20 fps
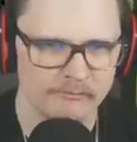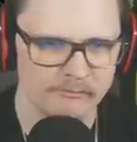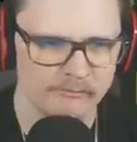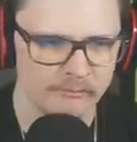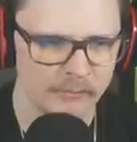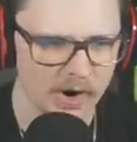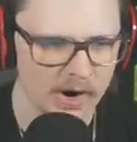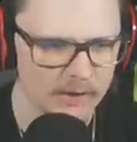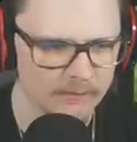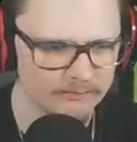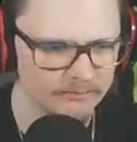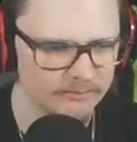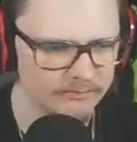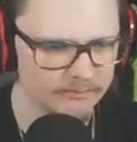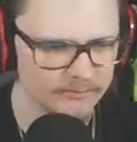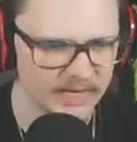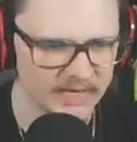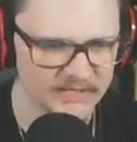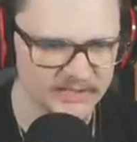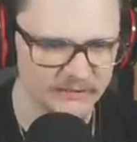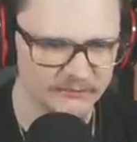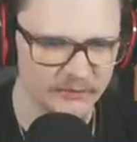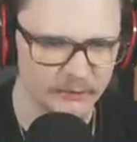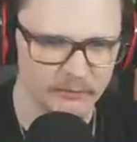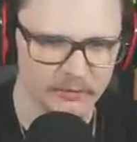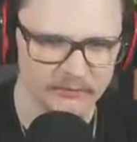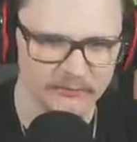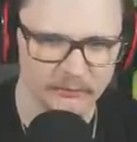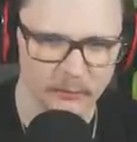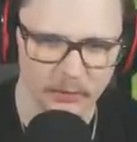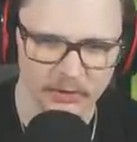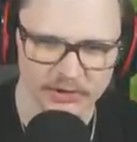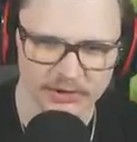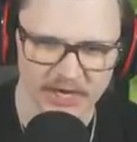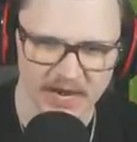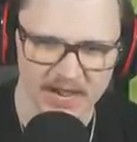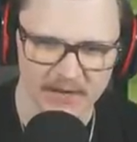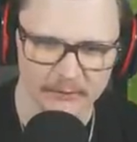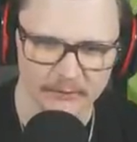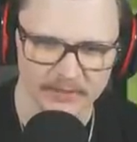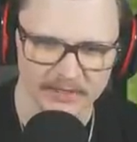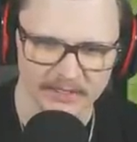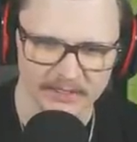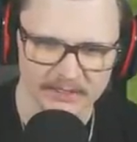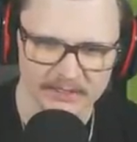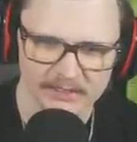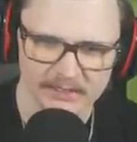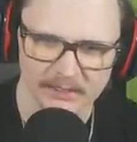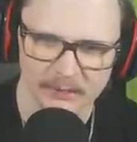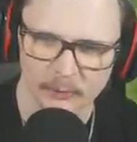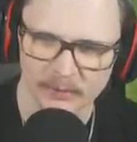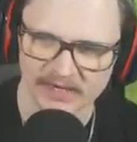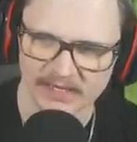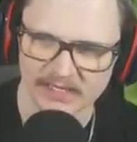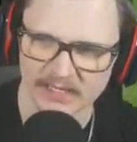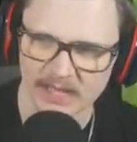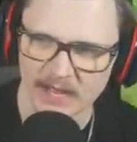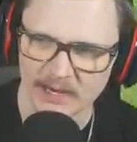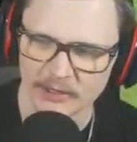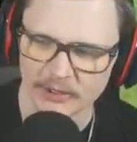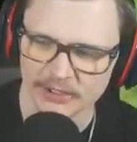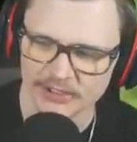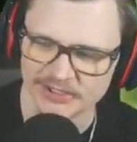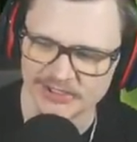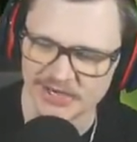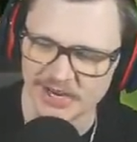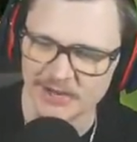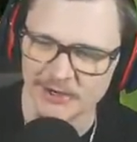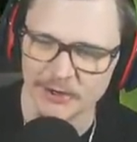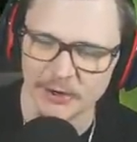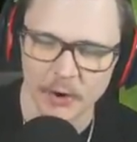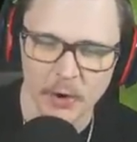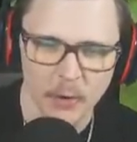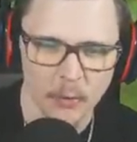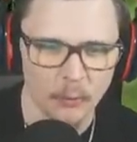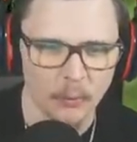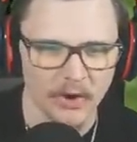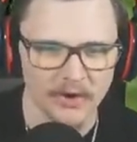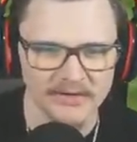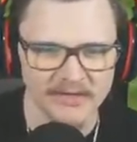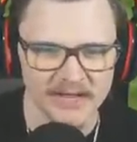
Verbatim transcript: Well, as if it were foreshadowing, a weak liner to center, one